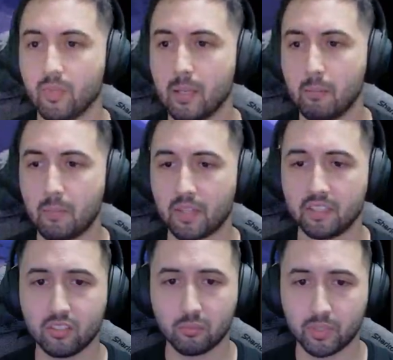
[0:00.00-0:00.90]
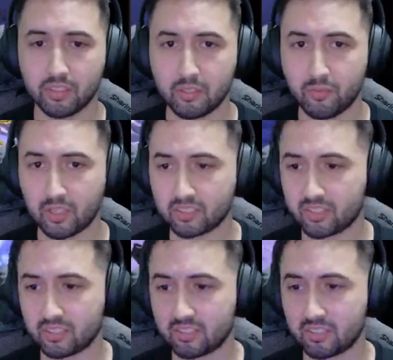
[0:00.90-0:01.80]
But this completely
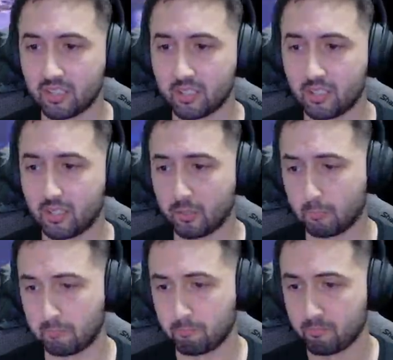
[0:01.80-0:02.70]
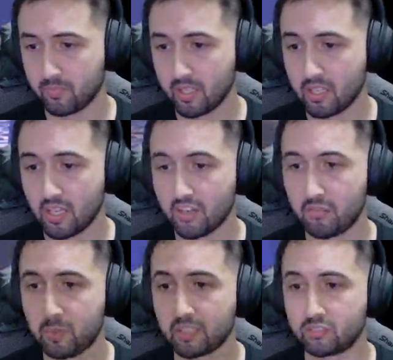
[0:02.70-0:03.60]
fixes the
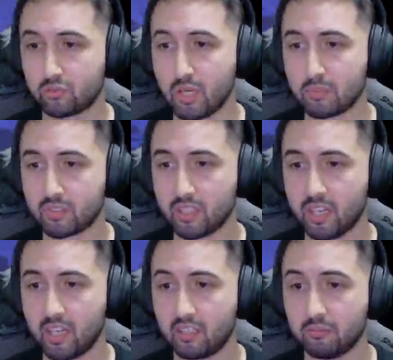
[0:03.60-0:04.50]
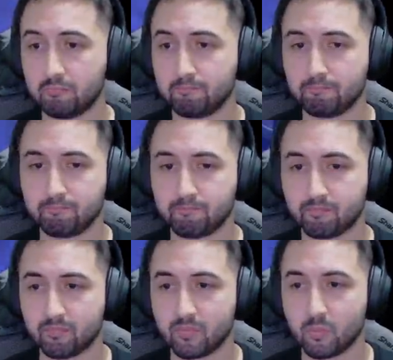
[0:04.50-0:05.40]
FPS drops that I had.
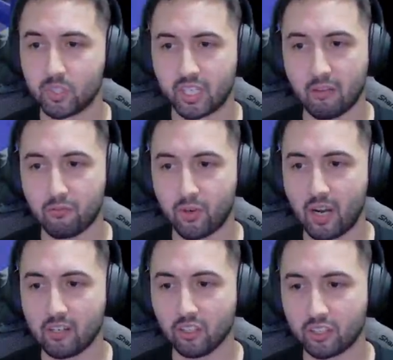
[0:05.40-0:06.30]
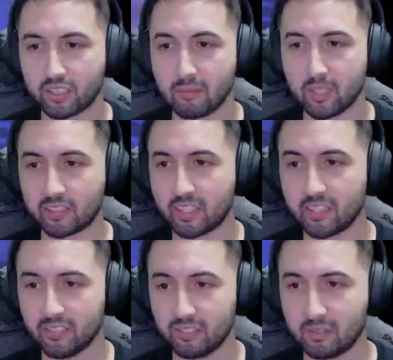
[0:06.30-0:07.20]
Which again, for an older game like
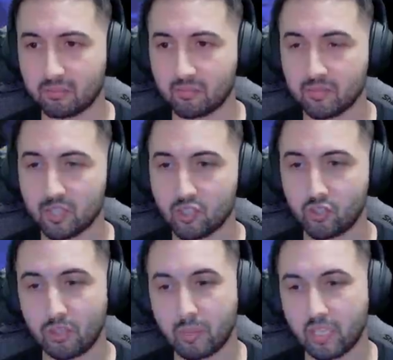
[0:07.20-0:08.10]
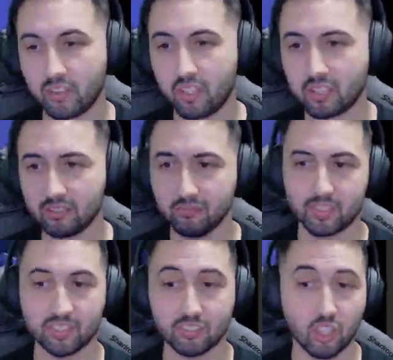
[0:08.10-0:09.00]
this, shouldn't be a thing.
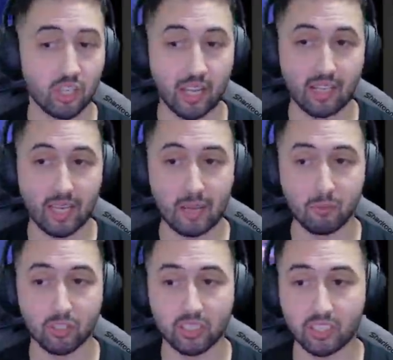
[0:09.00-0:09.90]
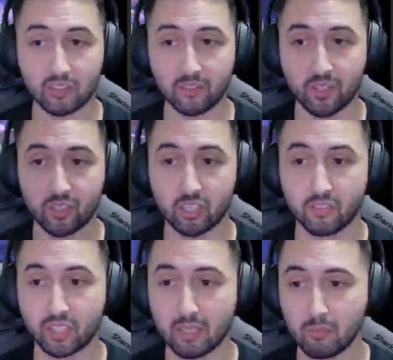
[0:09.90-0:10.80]
This is not an emulated version of
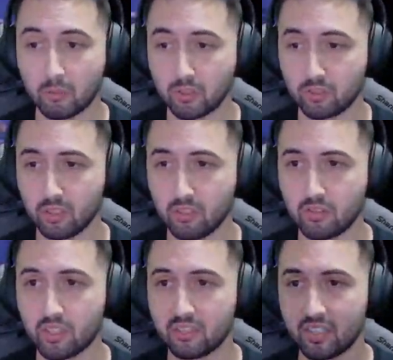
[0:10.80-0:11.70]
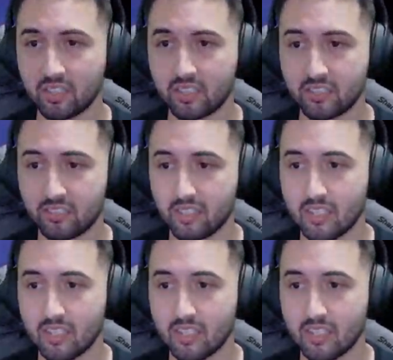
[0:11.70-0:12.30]
the game, obviously. This is